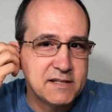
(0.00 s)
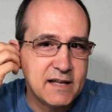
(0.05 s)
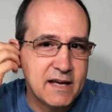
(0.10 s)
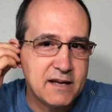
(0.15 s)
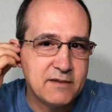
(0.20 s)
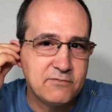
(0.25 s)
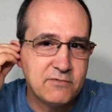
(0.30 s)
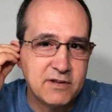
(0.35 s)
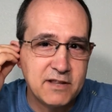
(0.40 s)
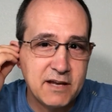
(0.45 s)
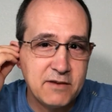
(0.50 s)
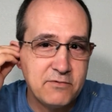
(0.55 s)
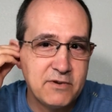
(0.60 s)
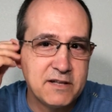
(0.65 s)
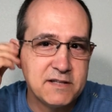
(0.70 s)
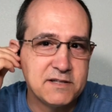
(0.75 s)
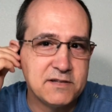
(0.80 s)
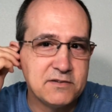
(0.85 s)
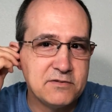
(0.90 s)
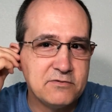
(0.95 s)
that when they
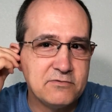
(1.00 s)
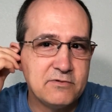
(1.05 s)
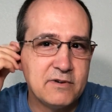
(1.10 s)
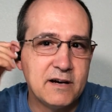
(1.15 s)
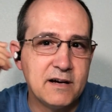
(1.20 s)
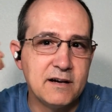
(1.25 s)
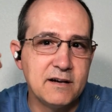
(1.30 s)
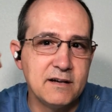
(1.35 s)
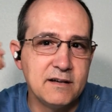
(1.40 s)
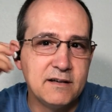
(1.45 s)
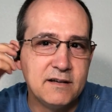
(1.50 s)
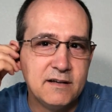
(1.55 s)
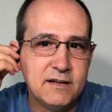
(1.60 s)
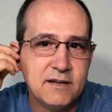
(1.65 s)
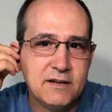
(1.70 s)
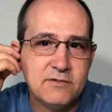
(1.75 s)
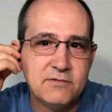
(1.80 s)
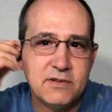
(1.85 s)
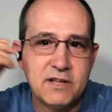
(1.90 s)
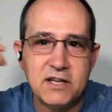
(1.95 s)
went to,
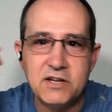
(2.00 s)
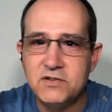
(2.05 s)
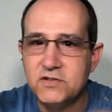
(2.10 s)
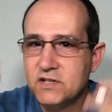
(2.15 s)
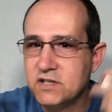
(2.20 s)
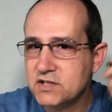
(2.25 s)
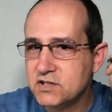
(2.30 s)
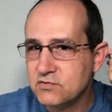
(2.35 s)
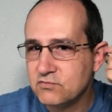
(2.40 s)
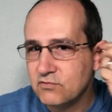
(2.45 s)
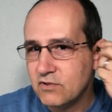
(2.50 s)
when they used it to